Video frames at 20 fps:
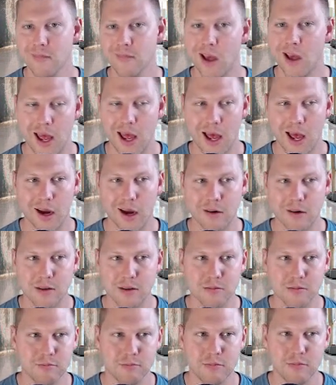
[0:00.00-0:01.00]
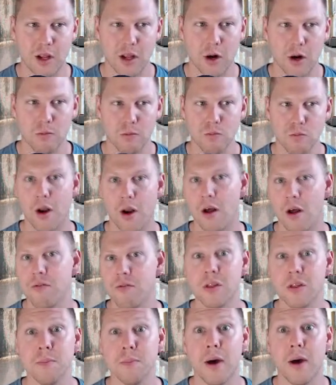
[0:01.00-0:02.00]
and, you know, run off with
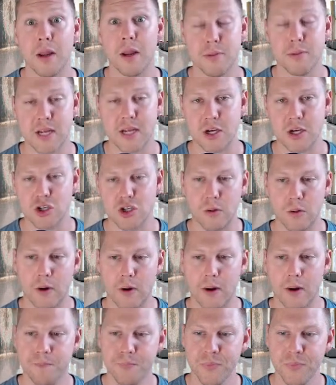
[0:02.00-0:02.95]
the money potentially, right?